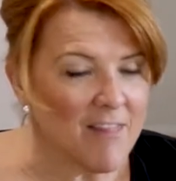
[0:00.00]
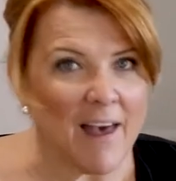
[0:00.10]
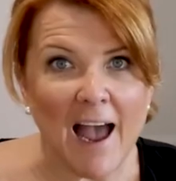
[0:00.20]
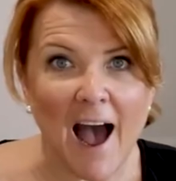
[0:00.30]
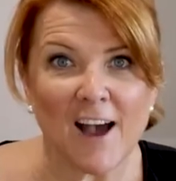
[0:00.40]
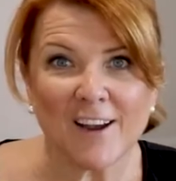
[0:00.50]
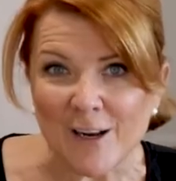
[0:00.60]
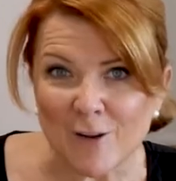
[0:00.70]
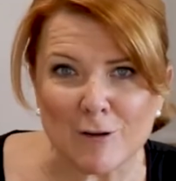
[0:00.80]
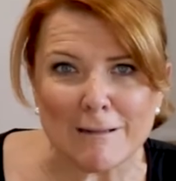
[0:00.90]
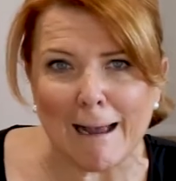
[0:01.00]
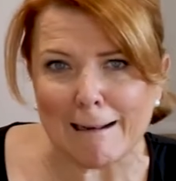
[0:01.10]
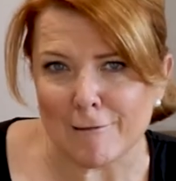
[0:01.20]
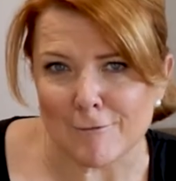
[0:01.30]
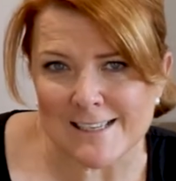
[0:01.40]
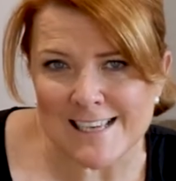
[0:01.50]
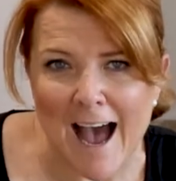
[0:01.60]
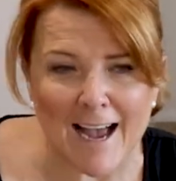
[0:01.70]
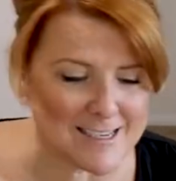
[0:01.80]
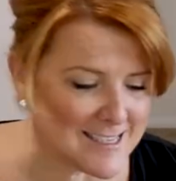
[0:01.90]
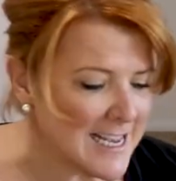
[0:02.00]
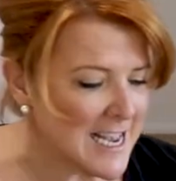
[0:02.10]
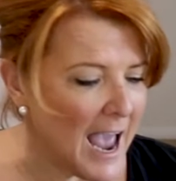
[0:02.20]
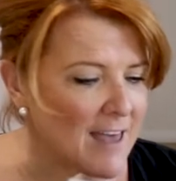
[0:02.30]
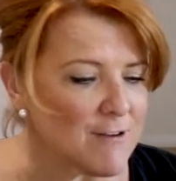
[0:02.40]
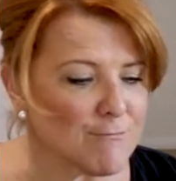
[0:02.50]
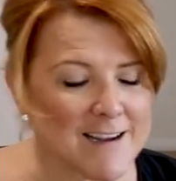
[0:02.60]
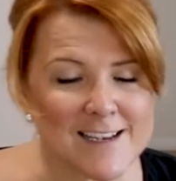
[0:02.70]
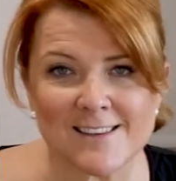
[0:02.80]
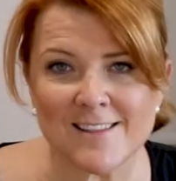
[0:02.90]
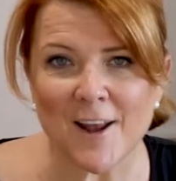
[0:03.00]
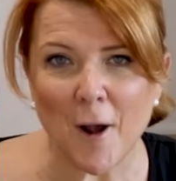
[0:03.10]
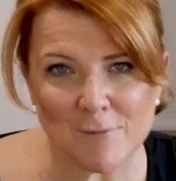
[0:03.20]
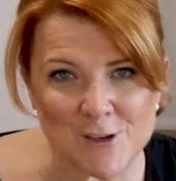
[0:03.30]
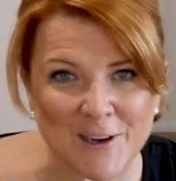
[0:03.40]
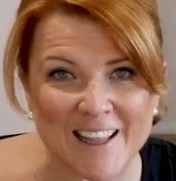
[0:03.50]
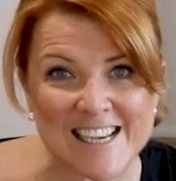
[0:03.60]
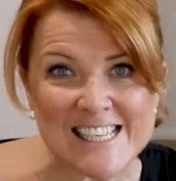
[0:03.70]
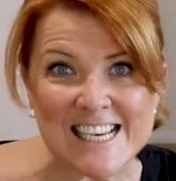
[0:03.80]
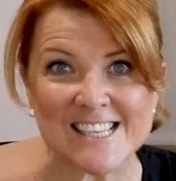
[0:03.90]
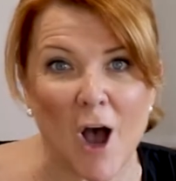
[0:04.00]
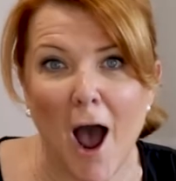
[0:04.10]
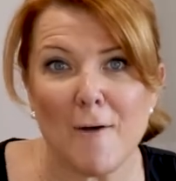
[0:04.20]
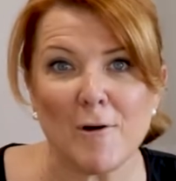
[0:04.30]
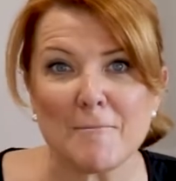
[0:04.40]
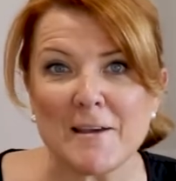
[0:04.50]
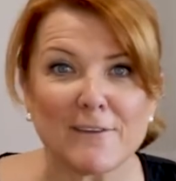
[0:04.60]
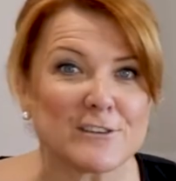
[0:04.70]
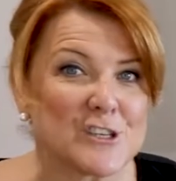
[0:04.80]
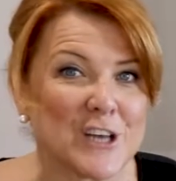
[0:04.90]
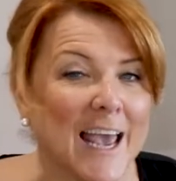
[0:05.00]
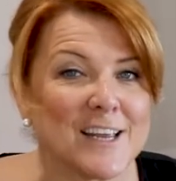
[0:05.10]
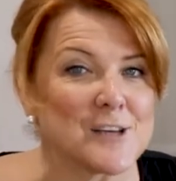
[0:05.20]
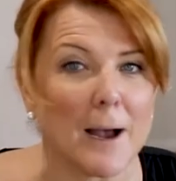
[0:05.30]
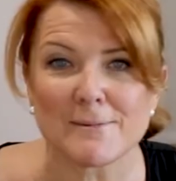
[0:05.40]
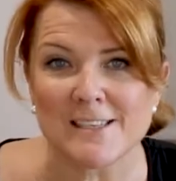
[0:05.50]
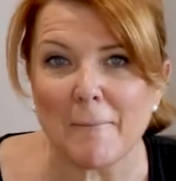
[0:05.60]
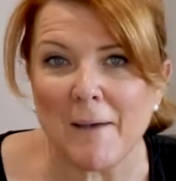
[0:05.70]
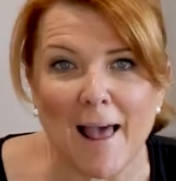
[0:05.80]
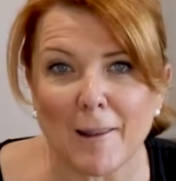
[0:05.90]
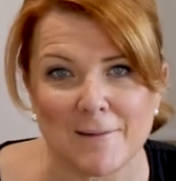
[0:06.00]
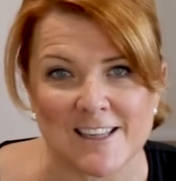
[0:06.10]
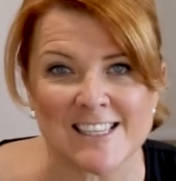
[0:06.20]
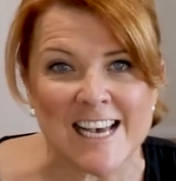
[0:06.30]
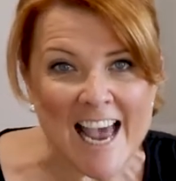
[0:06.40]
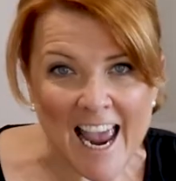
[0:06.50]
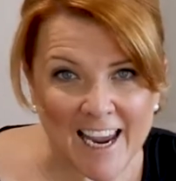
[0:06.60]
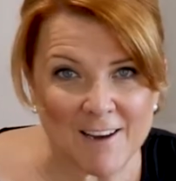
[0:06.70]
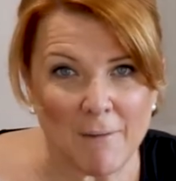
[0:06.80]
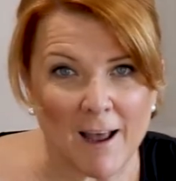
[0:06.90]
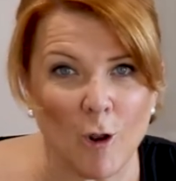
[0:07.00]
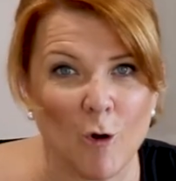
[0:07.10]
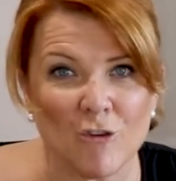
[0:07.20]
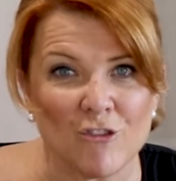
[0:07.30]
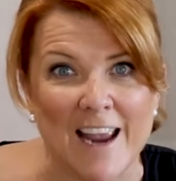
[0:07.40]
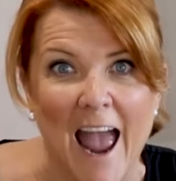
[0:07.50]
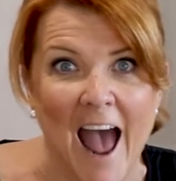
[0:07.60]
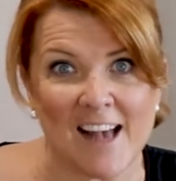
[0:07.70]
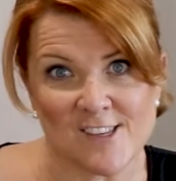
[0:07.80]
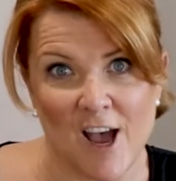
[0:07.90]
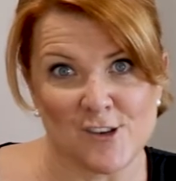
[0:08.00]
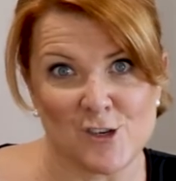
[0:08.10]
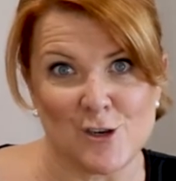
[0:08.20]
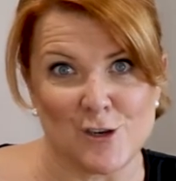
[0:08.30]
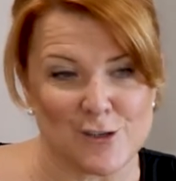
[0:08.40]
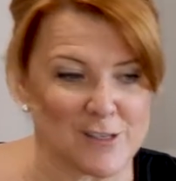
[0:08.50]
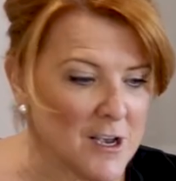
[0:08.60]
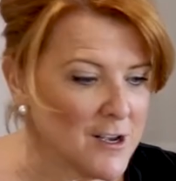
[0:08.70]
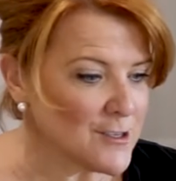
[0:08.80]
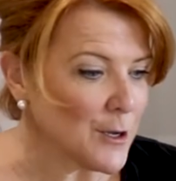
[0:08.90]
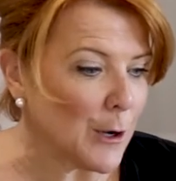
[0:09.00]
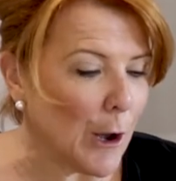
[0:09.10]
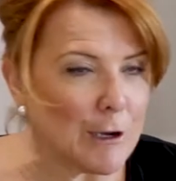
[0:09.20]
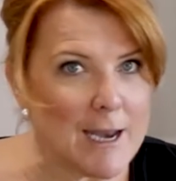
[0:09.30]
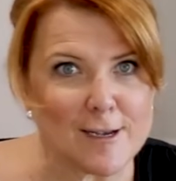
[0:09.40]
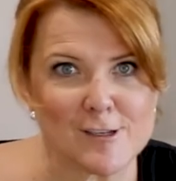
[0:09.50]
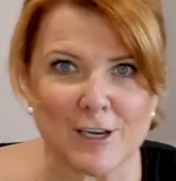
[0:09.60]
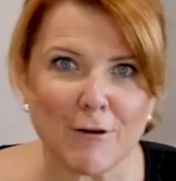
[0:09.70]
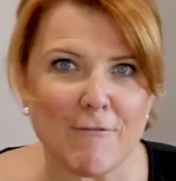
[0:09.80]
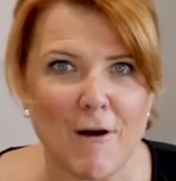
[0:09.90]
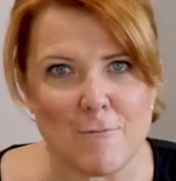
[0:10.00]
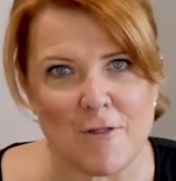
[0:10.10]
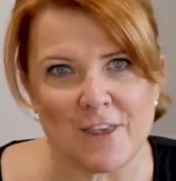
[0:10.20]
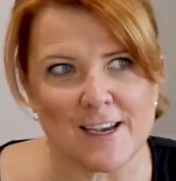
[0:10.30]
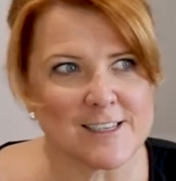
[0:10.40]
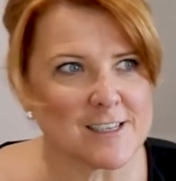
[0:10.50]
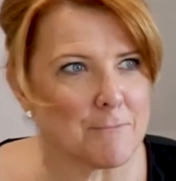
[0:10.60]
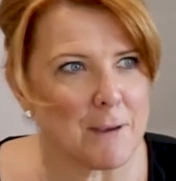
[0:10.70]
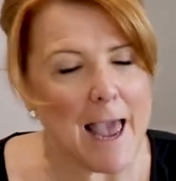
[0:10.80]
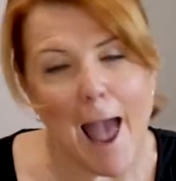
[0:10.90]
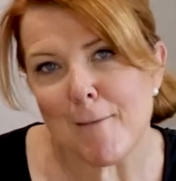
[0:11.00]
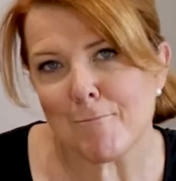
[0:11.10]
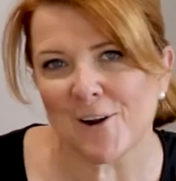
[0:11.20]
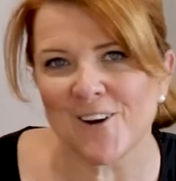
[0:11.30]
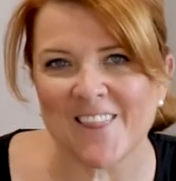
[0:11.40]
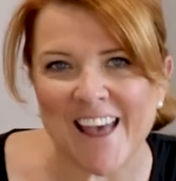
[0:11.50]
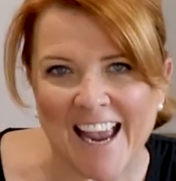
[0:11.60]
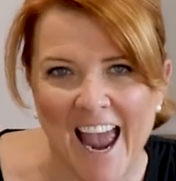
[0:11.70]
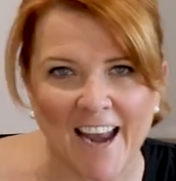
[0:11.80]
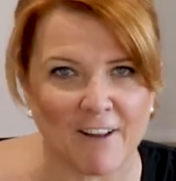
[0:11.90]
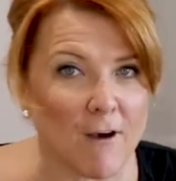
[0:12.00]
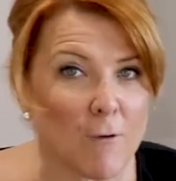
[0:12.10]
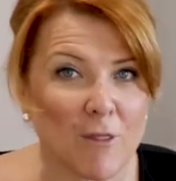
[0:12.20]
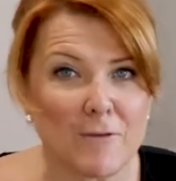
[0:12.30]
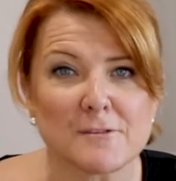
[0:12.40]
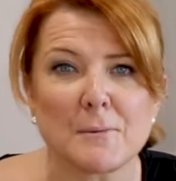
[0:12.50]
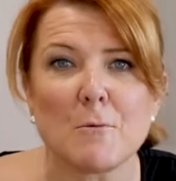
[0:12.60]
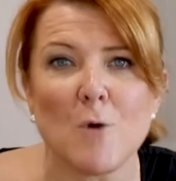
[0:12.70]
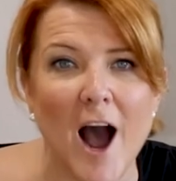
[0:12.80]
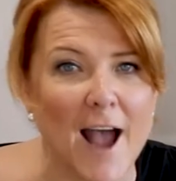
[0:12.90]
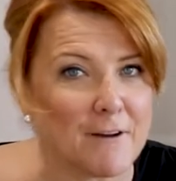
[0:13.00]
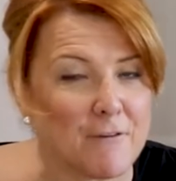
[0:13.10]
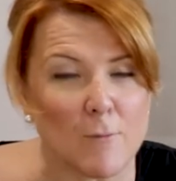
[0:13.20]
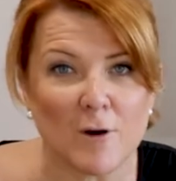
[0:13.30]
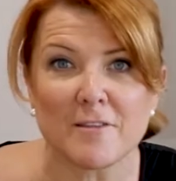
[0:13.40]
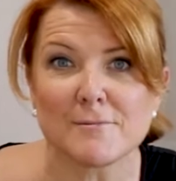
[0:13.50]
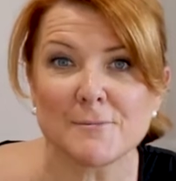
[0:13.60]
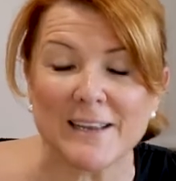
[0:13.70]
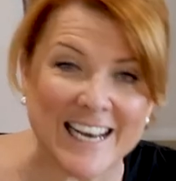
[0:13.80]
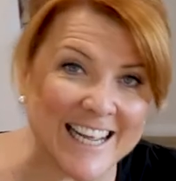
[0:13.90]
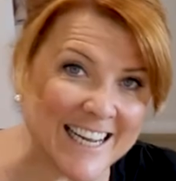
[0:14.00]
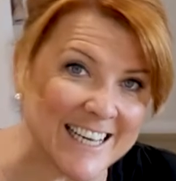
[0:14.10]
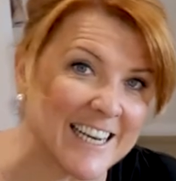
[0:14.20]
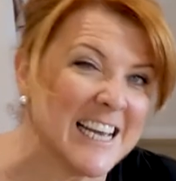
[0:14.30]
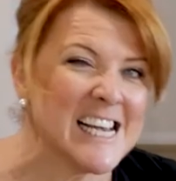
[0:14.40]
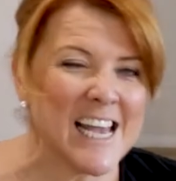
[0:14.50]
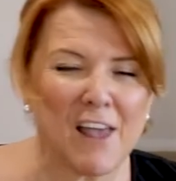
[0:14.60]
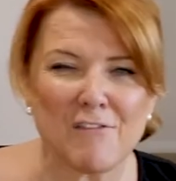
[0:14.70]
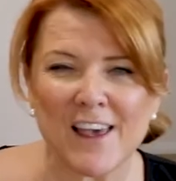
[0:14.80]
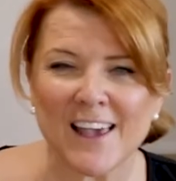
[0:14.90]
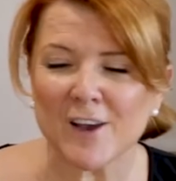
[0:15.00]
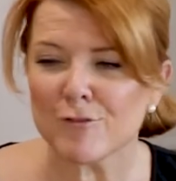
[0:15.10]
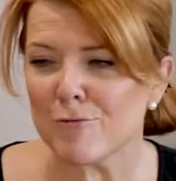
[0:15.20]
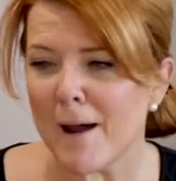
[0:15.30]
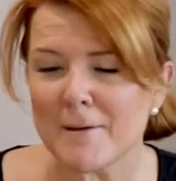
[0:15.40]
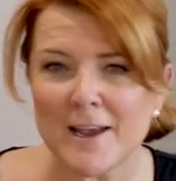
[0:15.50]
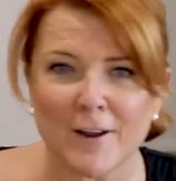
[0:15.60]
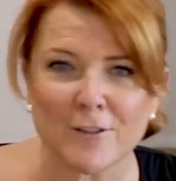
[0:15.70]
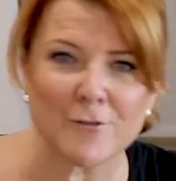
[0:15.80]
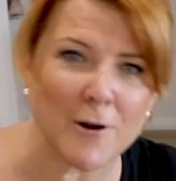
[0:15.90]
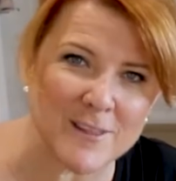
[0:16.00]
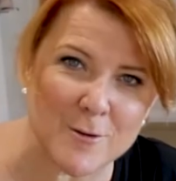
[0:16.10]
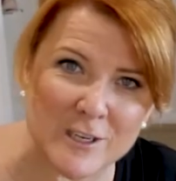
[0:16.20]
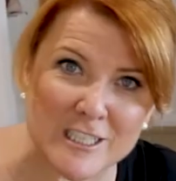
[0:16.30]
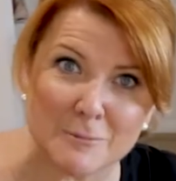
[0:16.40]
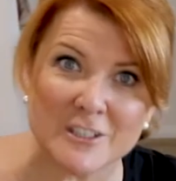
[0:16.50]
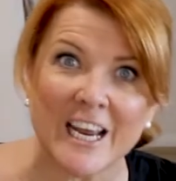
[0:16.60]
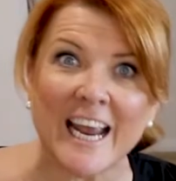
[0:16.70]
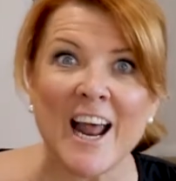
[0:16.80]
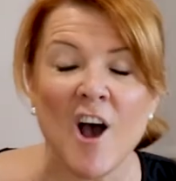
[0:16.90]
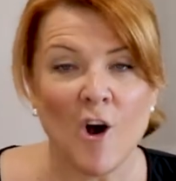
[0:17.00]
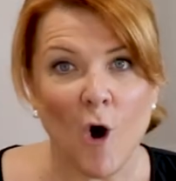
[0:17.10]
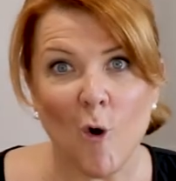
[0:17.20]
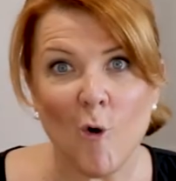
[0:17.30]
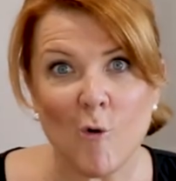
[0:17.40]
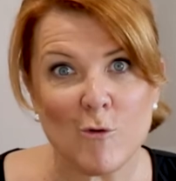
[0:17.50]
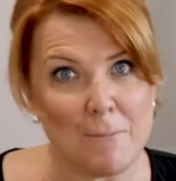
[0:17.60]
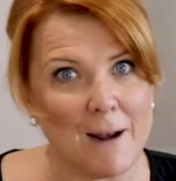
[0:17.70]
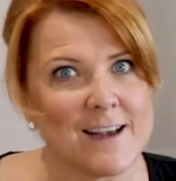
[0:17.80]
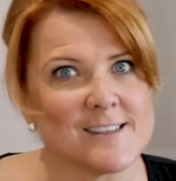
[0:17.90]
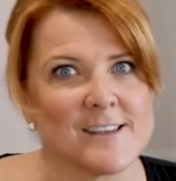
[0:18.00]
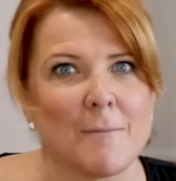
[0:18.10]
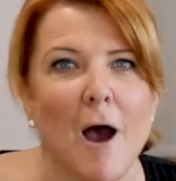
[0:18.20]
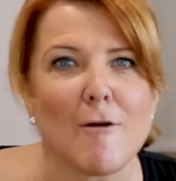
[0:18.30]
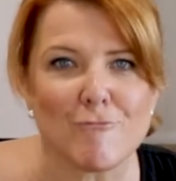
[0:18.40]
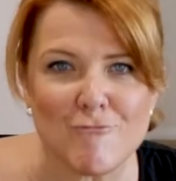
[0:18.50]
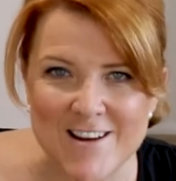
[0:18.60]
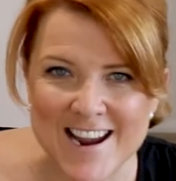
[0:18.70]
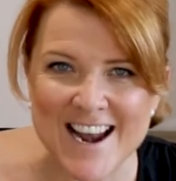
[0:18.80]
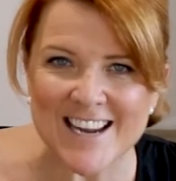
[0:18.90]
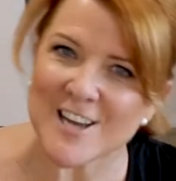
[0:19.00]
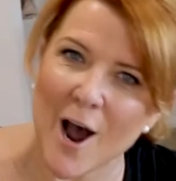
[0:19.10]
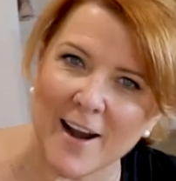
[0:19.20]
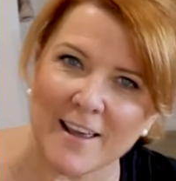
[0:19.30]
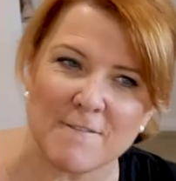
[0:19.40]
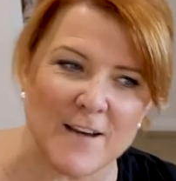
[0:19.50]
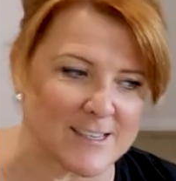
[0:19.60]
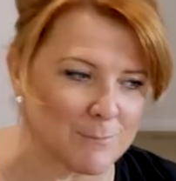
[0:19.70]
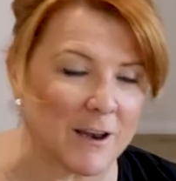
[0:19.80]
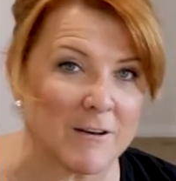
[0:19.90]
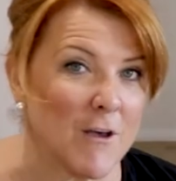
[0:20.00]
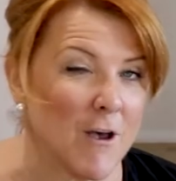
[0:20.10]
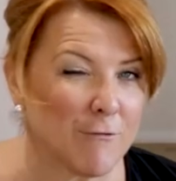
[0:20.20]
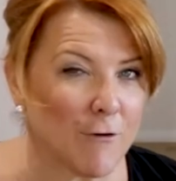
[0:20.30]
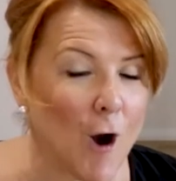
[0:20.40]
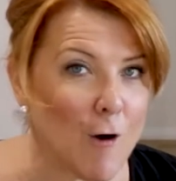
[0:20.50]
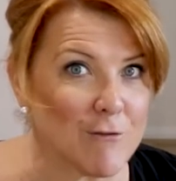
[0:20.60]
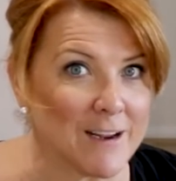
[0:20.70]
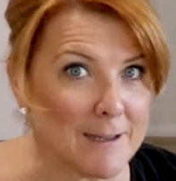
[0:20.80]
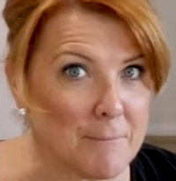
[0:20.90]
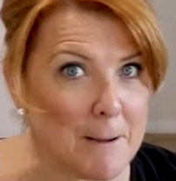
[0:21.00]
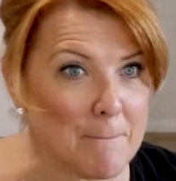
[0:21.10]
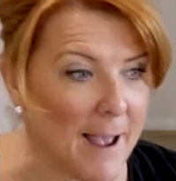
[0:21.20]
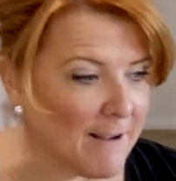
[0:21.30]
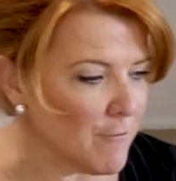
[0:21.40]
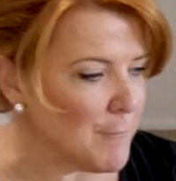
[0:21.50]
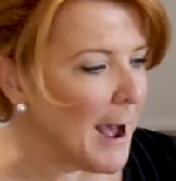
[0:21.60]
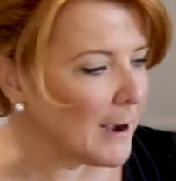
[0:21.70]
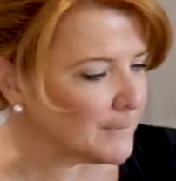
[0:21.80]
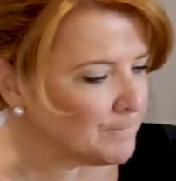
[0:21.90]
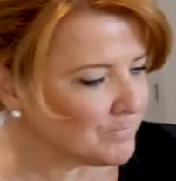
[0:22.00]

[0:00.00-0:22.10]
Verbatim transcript: They are gonna look like little sacks. And the reason that I'm doing this is I wanna be able to change up some elements in my laundry as I choose. So, you know, next year if I want these to be apricot, they can. If I want them to be white, if I want them to be linen, if they get grubby, I can throw them in the washing machine or replace them. A really tiny investment for a really big bang buck.